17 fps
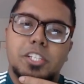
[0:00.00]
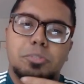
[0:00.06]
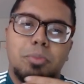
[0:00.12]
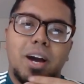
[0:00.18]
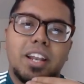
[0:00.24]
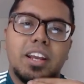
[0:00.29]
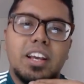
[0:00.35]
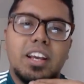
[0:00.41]

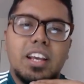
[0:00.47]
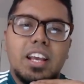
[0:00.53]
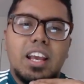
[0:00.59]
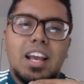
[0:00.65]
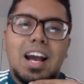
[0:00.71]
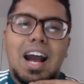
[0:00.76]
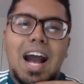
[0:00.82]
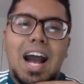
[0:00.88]
But
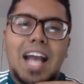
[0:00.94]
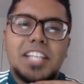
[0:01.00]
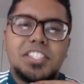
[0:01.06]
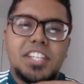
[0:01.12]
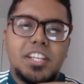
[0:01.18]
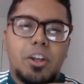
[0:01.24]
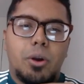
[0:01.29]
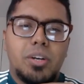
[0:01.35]
I
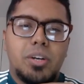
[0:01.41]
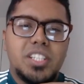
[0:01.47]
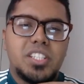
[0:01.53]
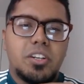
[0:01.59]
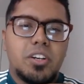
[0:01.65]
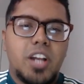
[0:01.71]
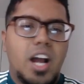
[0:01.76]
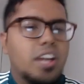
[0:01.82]
see no
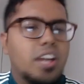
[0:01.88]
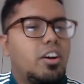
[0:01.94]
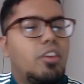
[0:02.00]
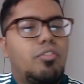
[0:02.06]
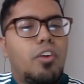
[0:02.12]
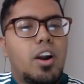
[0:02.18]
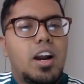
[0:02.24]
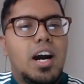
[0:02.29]
reason to not go
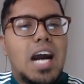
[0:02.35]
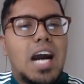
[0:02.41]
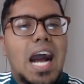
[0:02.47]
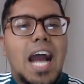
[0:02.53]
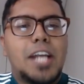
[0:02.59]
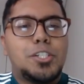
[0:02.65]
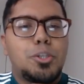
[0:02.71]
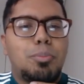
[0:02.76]
for a
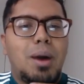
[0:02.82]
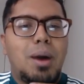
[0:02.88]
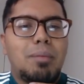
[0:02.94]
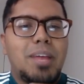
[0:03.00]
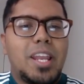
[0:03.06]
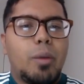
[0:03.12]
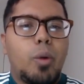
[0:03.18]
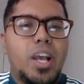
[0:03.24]
Hydro Pump
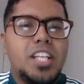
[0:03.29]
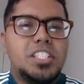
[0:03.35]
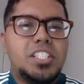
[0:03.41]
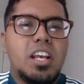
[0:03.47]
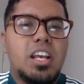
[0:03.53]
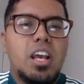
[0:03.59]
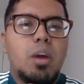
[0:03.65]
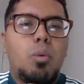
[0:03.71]

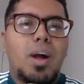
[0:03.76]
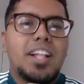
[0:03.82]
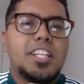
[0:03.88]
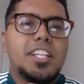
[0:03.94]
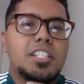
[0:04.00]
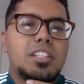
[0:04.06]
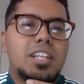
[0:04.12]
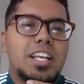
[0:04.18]
anyways. While
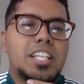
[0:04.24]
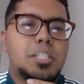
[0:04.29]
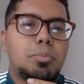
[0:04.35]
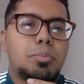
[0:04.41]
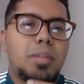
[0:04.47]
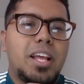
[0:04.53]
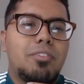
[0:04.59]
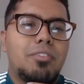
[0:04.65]
his
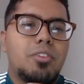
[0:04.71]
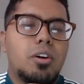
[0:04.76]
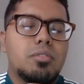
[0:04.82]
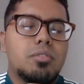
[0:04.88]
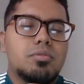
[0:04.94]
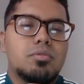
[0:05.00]
play up...